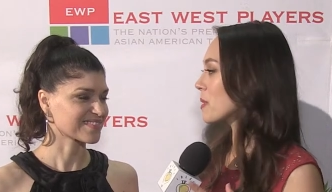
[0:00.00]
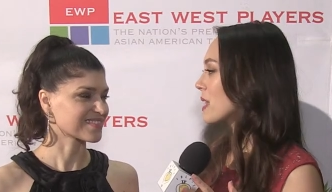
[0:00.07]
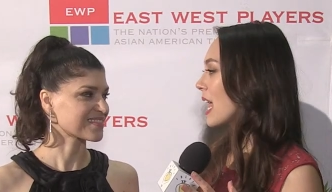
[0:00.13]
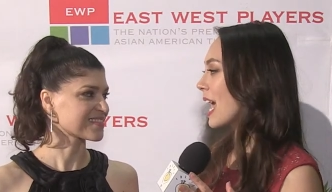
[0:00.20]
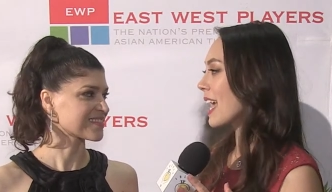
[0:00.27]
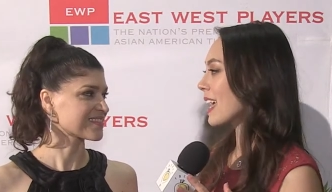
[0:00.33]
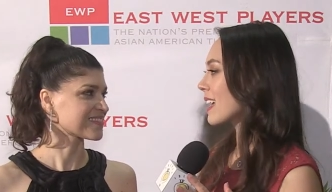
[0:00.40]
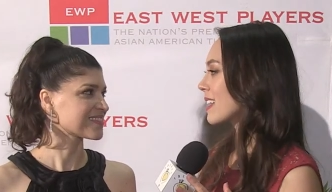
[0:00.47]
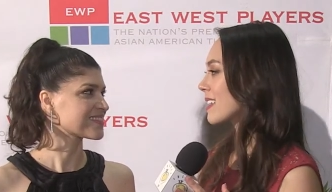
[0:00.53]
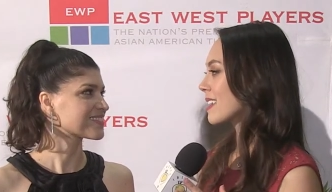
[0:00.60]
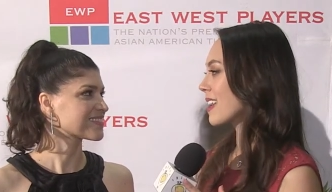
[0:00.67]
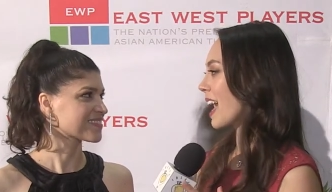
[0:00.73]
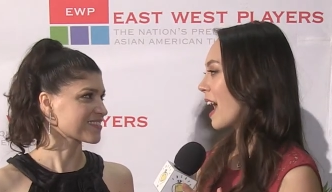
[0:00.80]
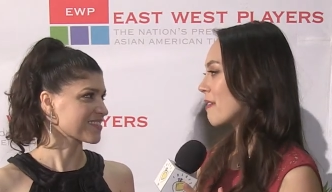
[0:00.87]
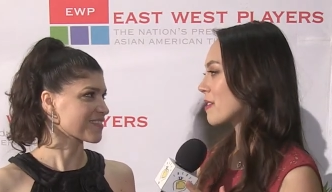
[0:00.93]
Speaker 1: playing,
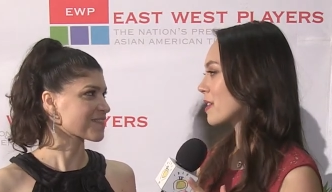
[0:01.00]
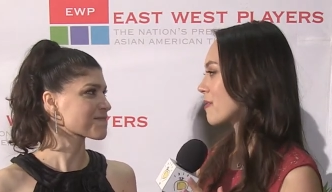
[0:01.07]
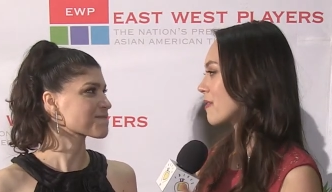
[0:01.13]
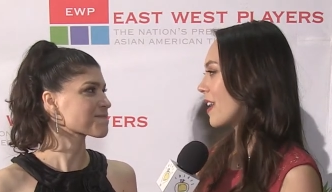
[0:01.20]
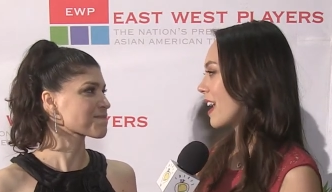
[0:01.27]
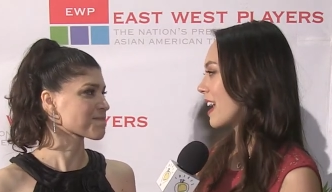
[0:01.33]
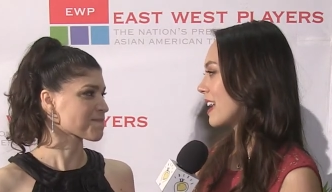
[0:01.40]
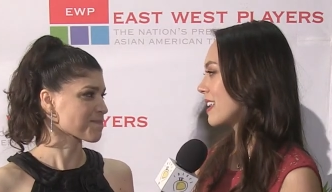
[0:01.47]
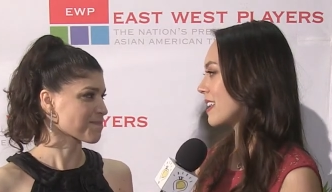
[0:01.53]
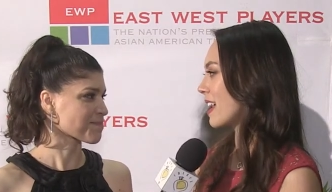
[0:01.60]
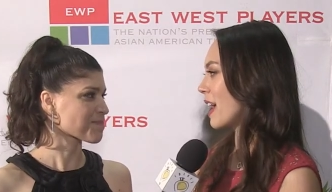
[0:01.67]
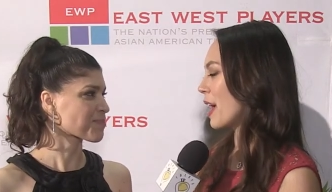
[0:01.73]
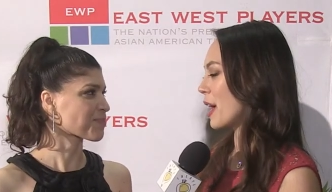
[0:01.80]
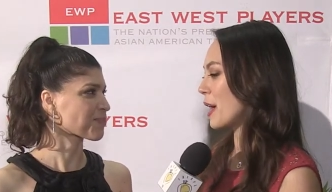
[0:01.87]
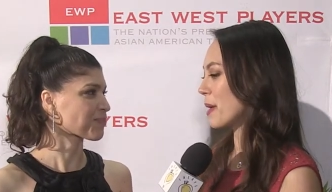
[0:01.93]
having fun,
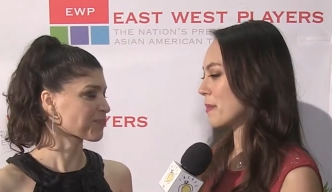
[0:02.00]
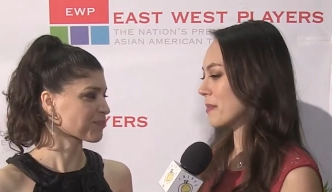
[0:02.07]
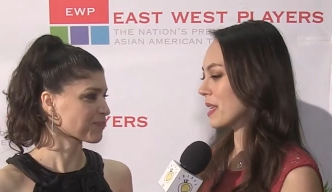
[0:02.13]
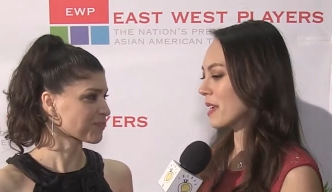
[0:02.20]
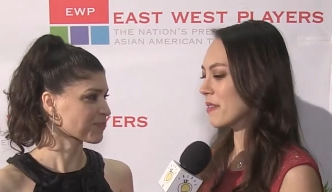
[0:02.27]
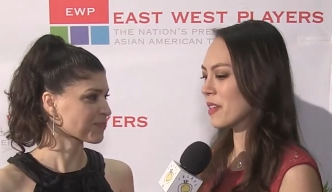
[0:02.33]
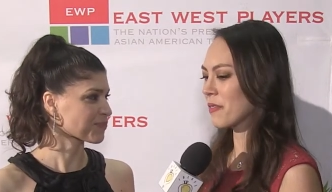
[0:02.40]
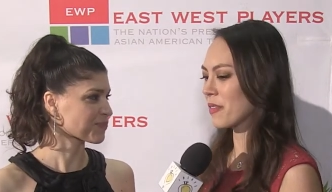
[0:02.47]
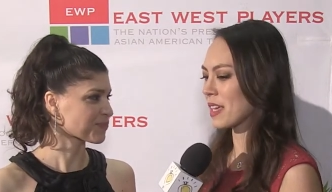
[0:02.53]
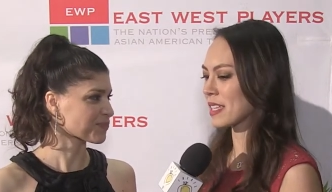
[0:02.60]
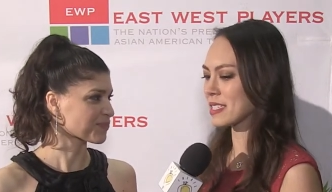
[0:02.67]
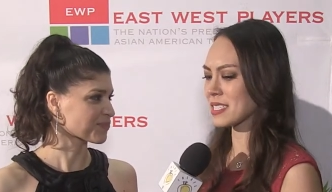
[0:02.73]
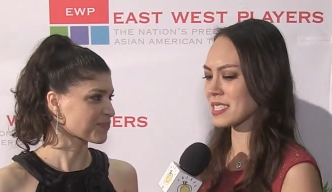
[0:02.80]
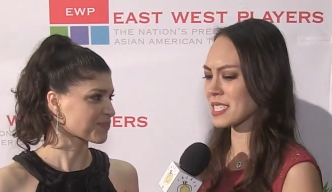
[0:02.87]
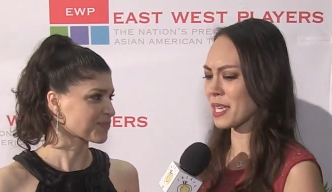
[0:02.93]
um, even if
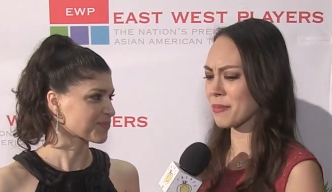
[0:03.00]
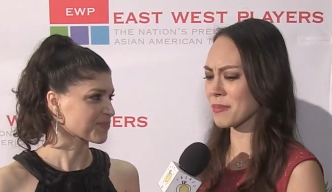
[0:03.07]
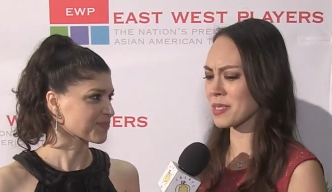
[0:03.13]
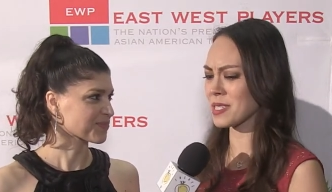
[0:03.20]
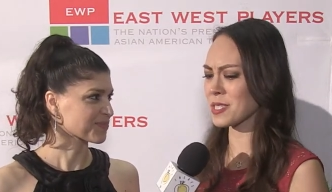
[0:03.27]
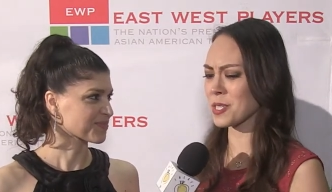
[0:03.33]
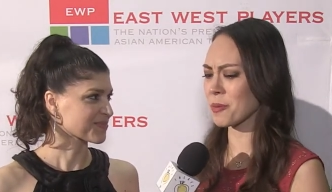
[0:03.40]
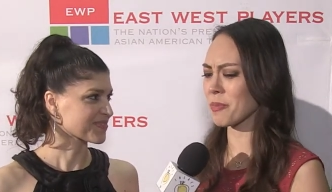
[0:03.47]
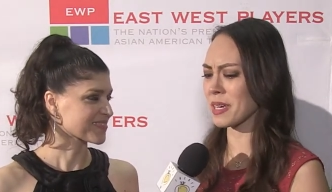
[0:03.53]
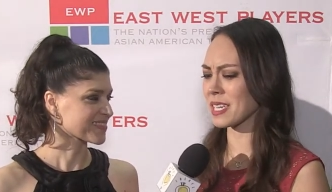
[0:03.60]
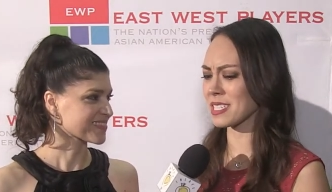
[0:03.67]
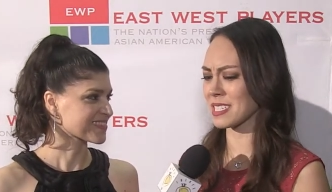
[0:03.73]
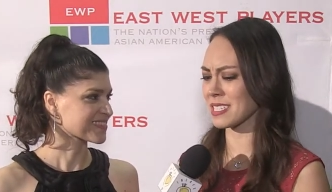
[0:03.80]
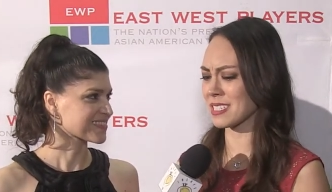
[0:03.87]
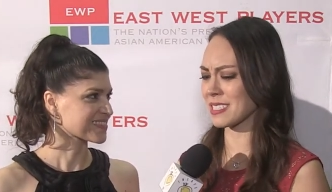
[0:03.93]
it seems
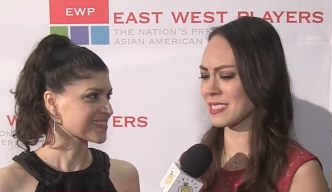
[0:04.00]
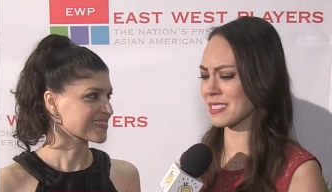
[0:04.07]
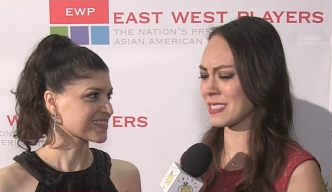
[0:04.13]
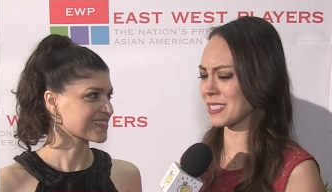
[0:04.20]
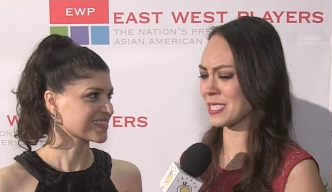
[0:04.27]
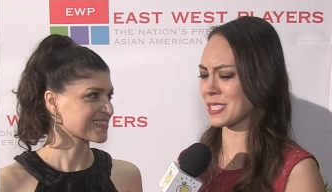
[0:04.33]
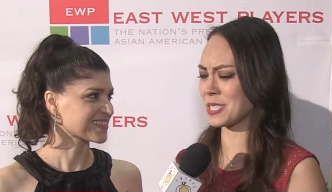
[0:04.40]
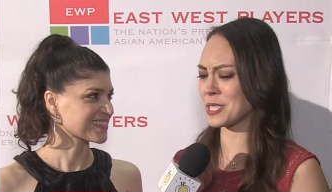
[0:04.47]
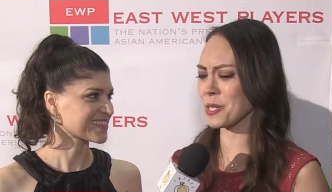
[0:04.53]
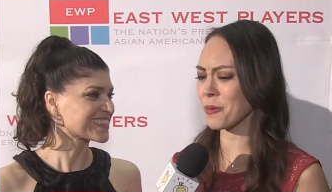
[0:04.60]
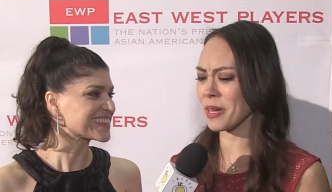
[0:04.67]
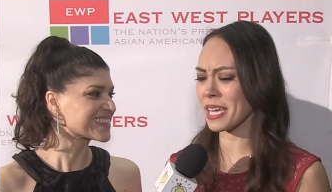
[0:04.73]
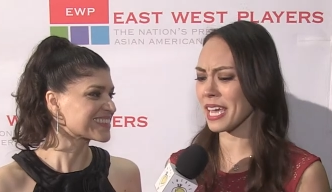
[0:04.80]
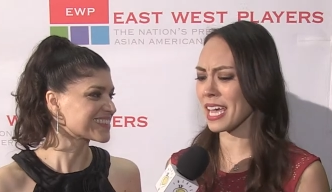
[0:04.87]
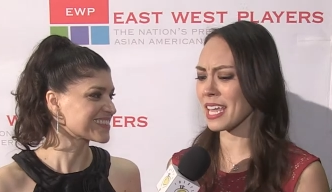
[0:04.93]
stupid, just
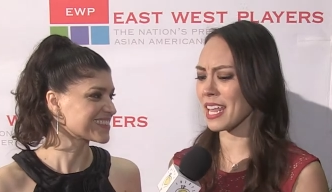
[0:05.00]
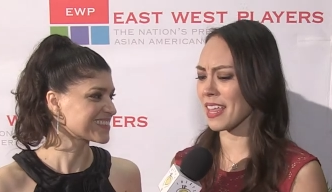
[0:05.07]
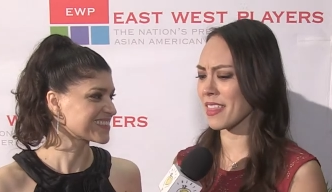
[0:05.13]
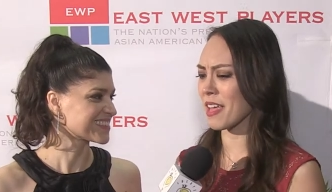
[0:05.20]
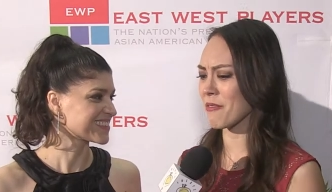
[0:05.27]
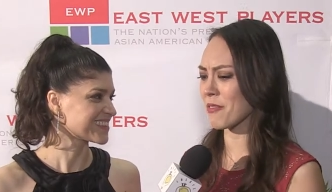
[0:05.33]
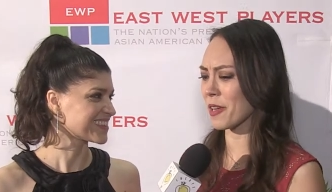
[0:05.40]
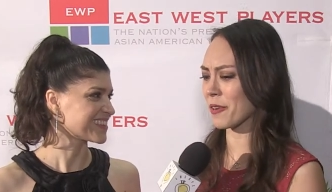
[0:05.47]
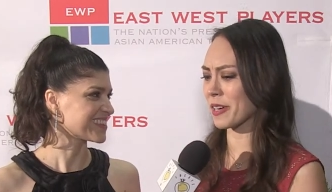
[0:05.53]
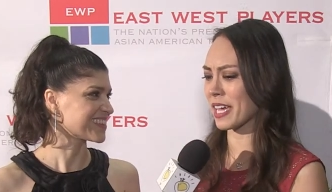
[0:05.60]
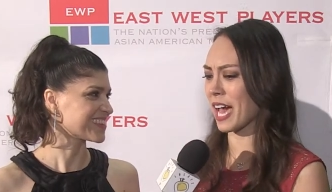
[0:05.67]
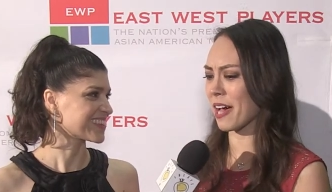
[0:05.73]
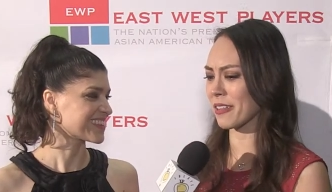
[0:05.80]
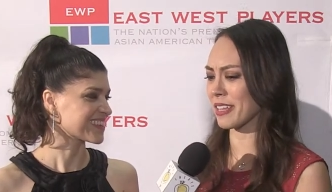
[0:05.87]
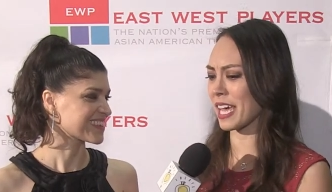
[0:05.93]
doing it and then
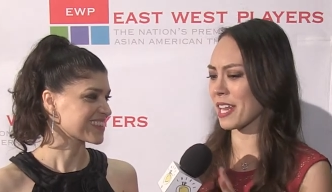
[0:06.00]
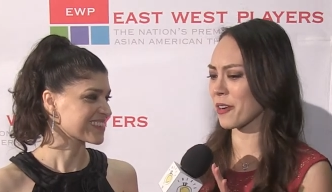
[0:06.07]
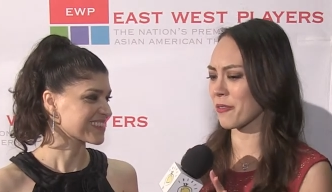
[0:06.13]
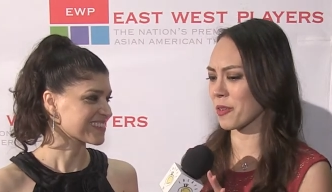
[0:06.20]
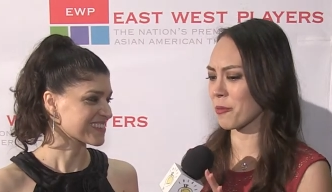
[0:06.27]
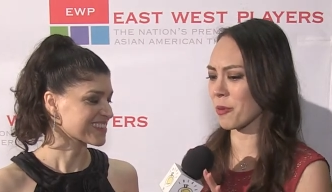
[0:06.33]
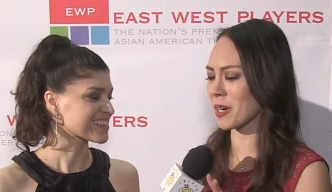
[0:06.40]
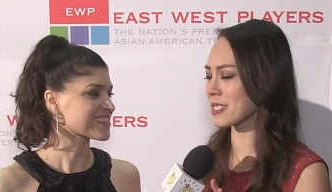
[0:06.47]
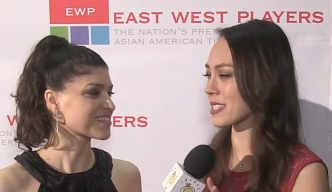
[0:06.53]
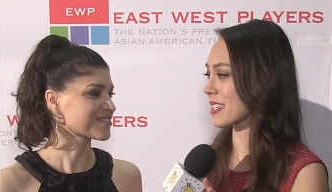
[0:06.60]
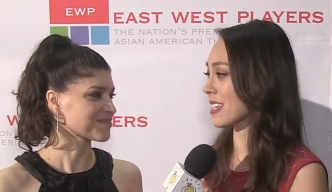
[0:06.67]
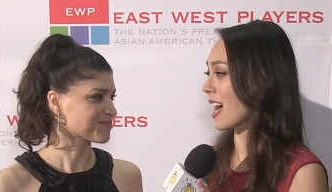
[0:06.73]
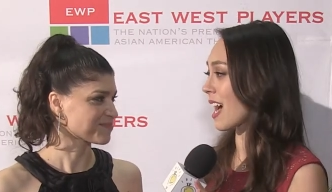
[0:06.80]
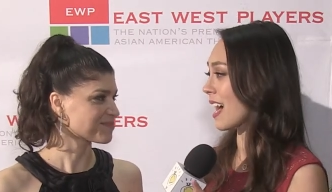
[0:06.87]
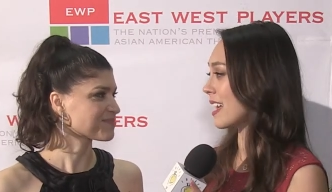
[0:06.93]
figuring out later if it worked or
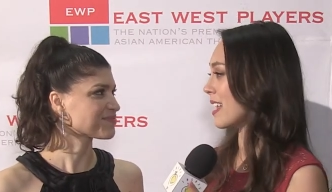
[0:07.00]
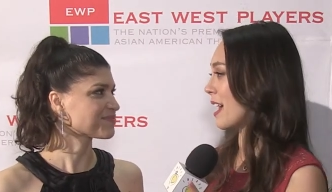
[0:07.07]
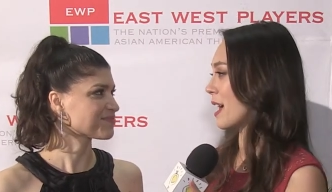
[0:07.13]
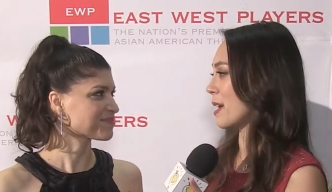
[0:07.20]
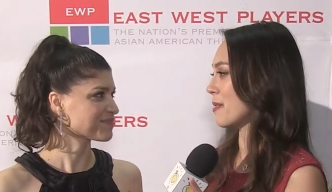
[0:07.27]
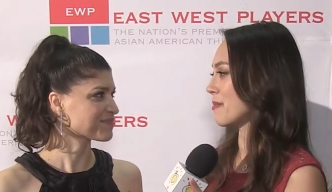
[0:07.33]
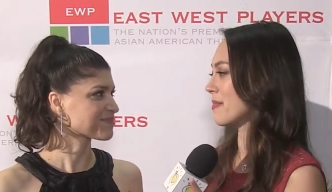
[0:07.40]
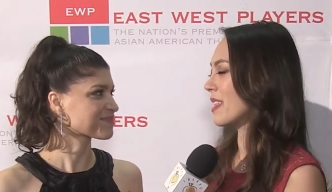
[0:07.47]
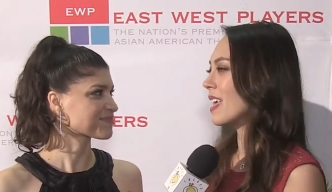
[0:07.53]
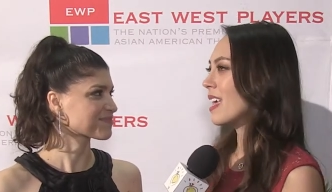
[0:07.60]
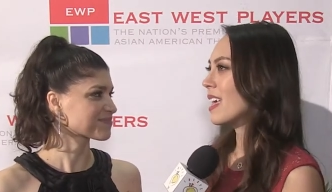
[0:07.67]
not. Um,